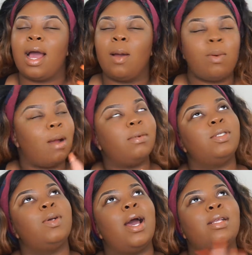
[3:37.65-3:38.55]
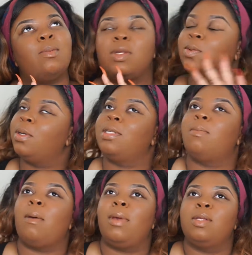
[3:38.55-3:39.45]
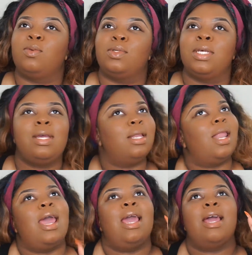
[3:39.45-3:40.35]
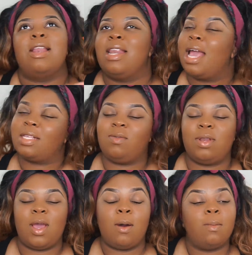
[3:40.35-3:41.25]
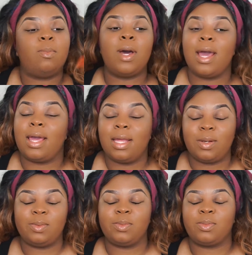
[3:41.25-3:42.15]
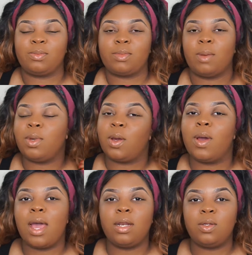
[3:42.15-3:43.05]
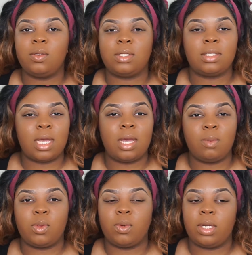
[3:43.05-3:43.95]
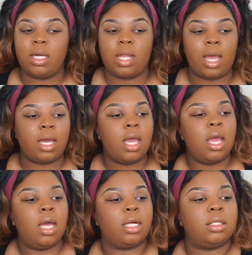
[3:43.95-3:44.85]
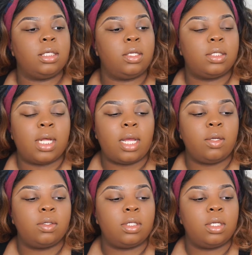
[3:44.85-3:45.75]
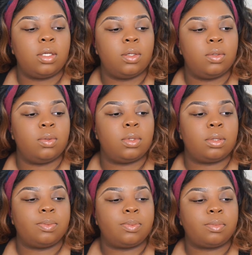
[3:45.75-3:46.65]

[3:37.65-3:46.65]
I promise you guys I'm gonna switch up my base routine like next video, but I'm gonna go ahead and use the same 3 like concealers that I usually use.